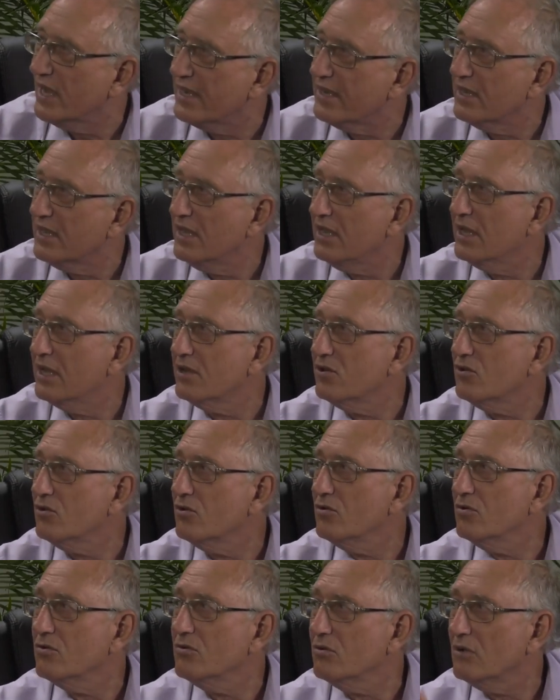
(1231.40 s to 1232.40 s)
adhere
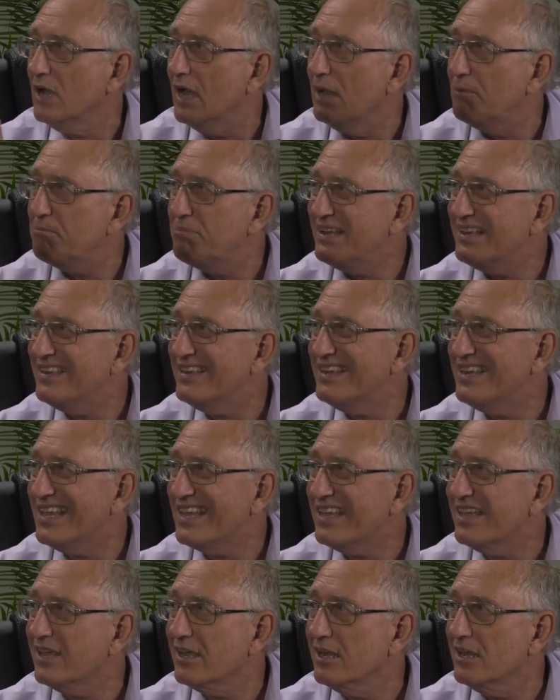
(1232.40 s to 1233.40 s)
to a
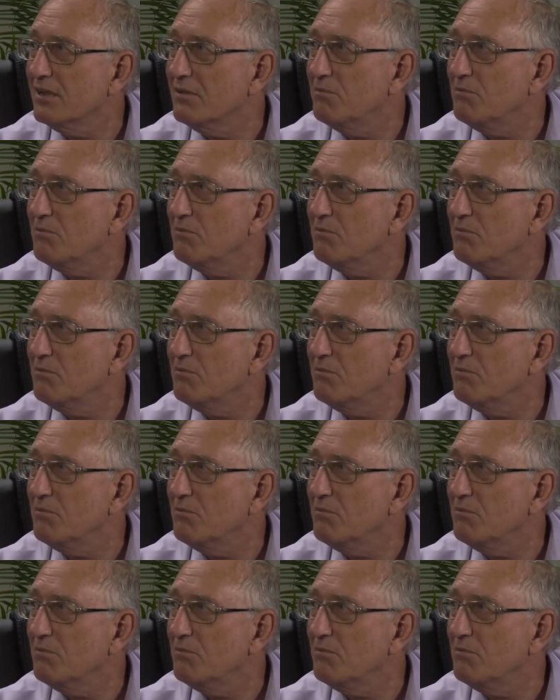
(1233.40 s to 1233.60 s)
particular